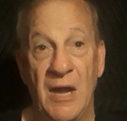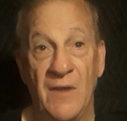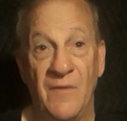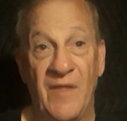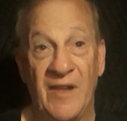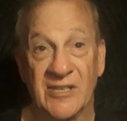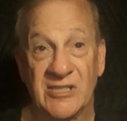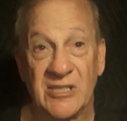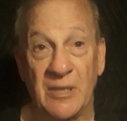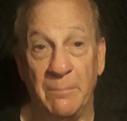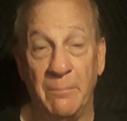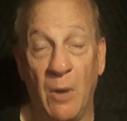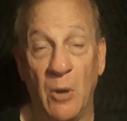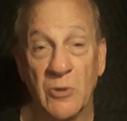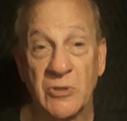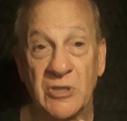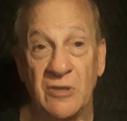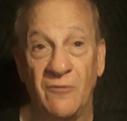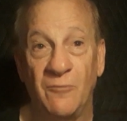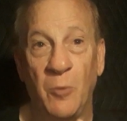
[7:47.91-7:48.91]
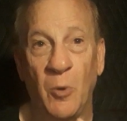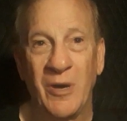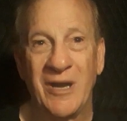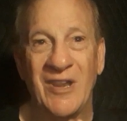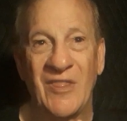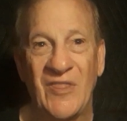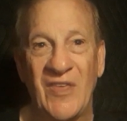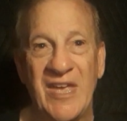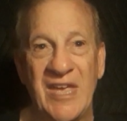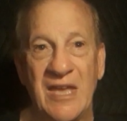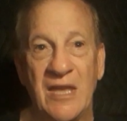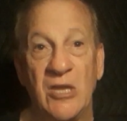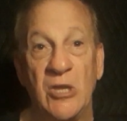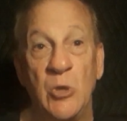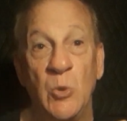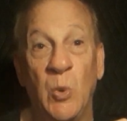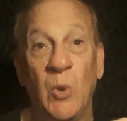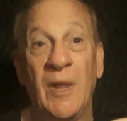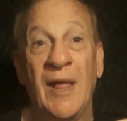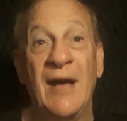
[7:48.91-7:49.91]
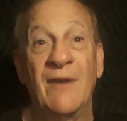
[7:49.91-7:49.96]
That's the most important thing you will